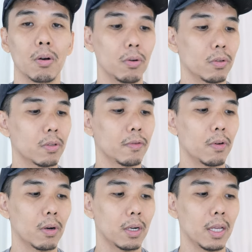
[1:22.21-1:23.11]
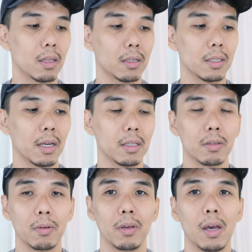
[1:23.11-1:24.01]
goes for the other side.
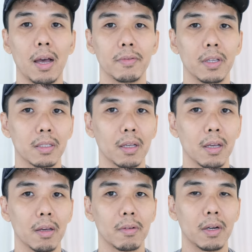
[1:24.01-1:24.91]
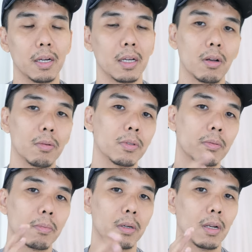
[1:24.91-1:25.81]
So you have this very nice,
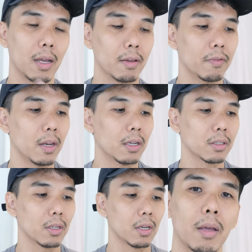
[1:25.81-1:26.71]
almost mirror-like finish.